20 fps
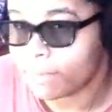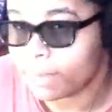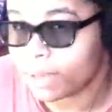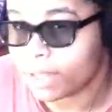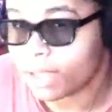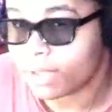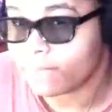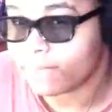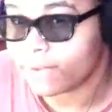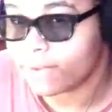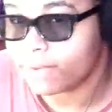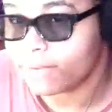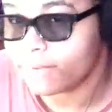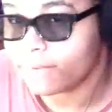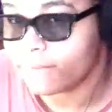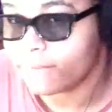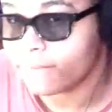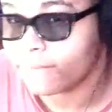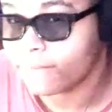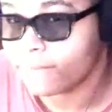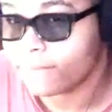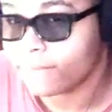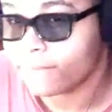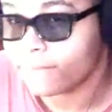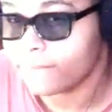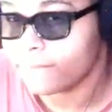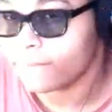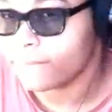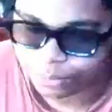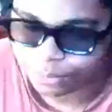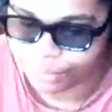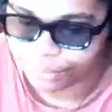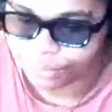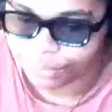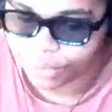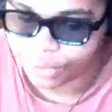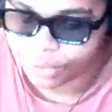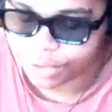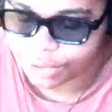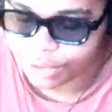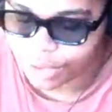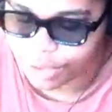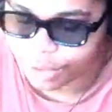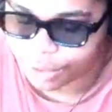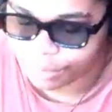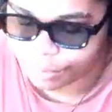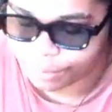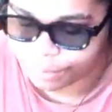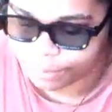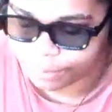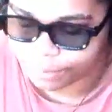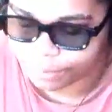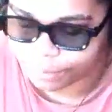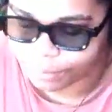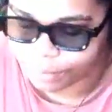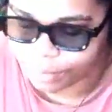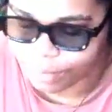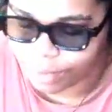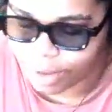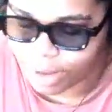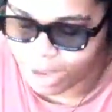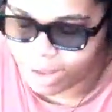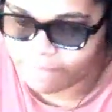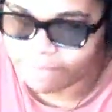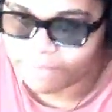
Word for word: believe it. So, I've